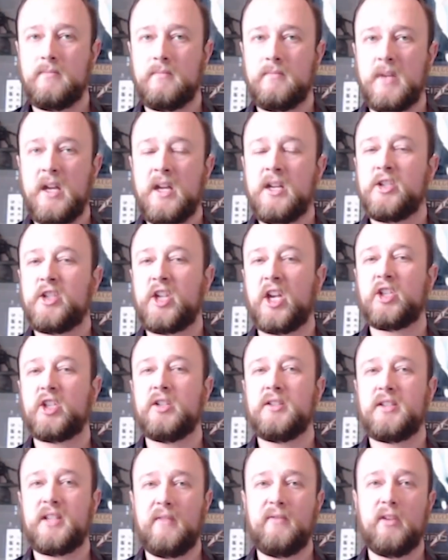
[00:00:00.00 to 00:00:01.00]
Section
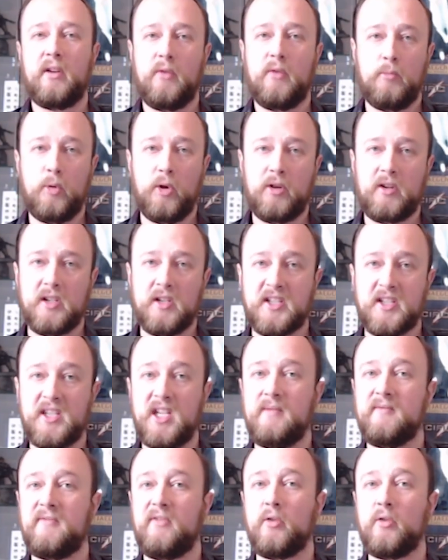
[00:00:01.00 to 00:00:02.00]
7 of the book is
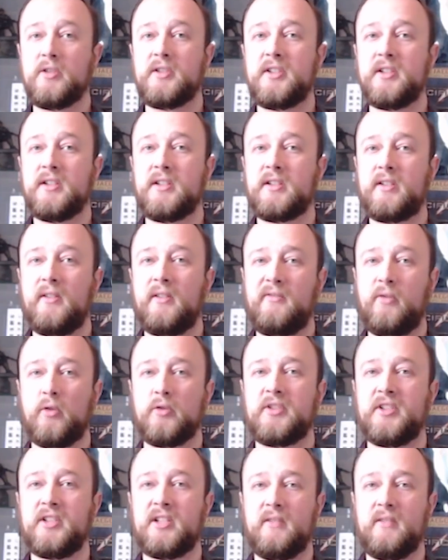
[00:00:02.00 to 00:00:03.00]
Theme Forces,
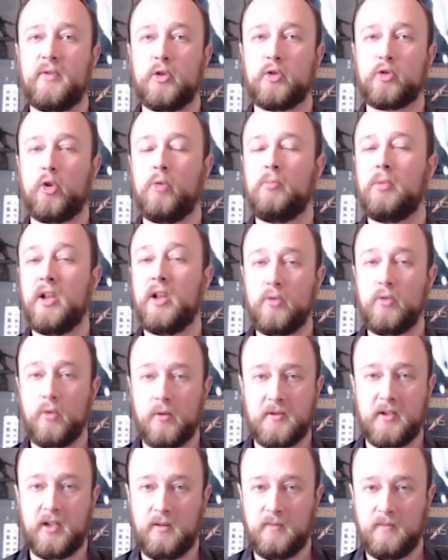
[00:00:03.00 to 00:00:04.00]
Forces of the TrollBlood
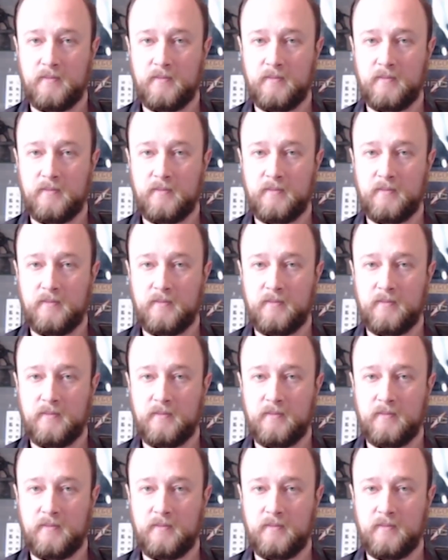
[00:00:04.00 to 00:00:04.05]
Northkin.